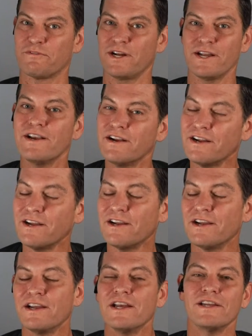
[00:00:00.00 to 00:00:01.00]
fun.
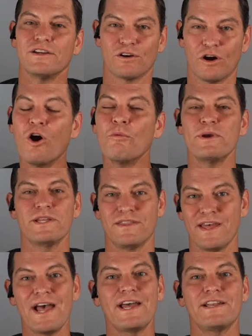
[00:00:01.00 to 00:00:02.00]
You're hoping
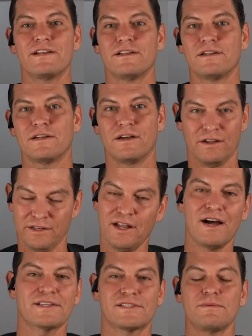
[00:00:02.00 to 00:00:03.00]
that
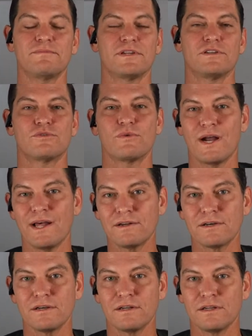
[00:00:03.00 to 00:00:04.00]
unlocks something in Drew
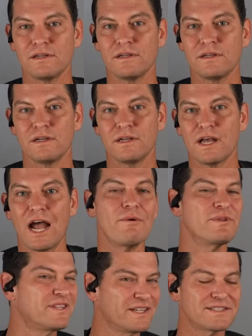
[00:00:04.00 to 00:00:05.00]
Aller. I
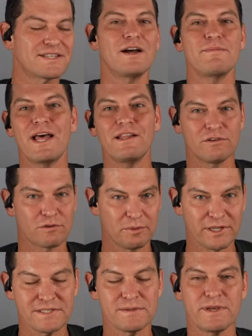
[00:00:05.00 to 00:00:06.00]
would think Tom Allen
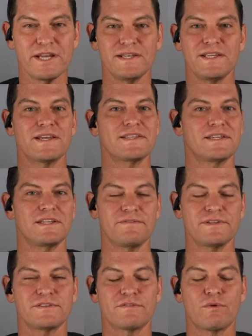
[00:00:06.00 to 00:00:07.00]
replacing Manny Diaz at
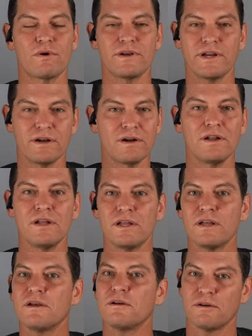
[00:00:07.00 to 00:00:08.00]
defensive coordinator,
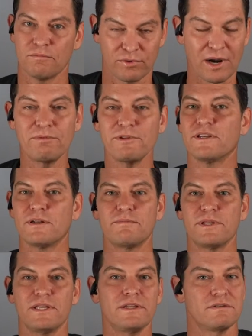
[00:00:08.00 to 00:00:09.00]
probably going to
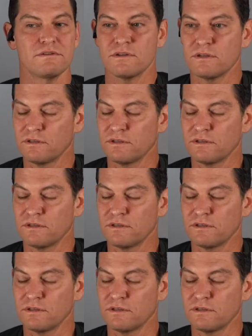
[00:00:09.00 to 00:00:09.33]
be